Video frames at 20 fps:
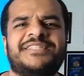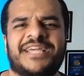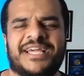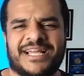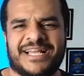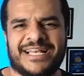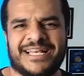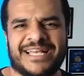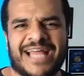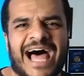
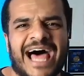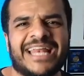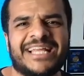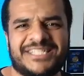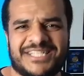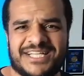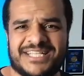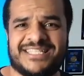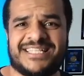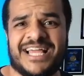
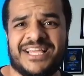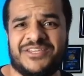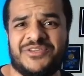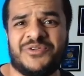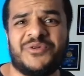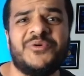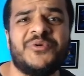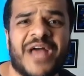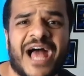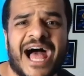technologies that
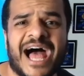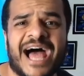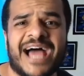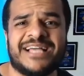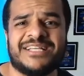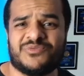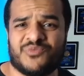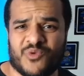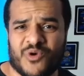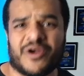you
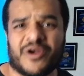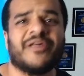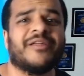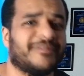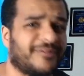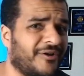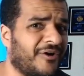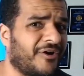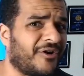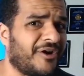guys want
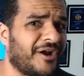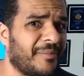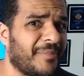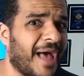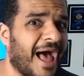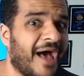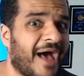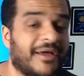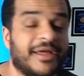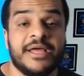to learn
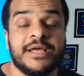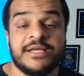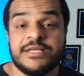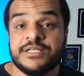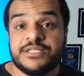about.